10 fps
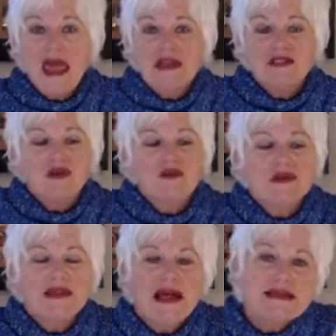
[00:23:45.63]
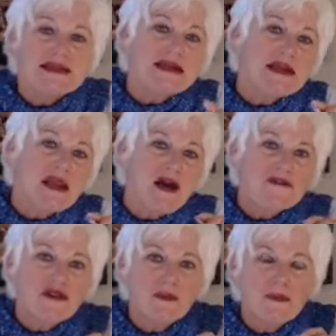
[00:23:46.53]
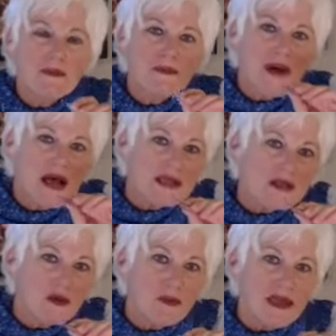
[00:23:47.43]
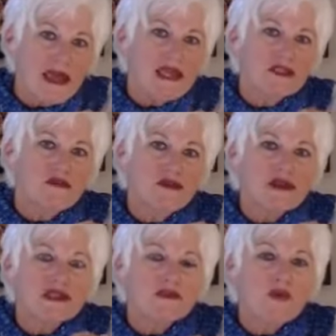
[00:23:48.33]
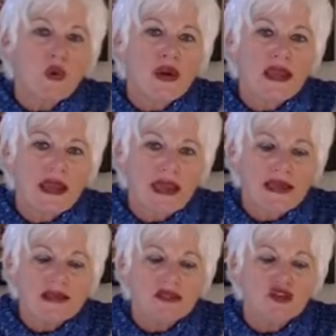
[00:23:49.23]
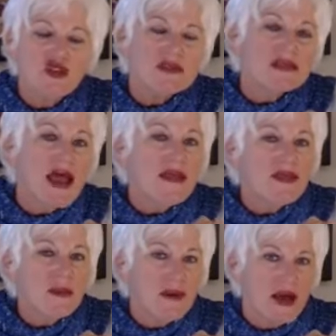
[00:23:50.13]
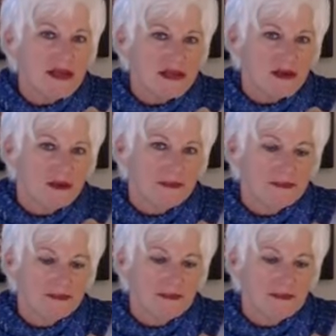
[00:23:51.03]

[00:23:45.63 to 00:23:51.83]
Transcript: And so the lesson of the puzzle piece for this morning is just like the puzzle,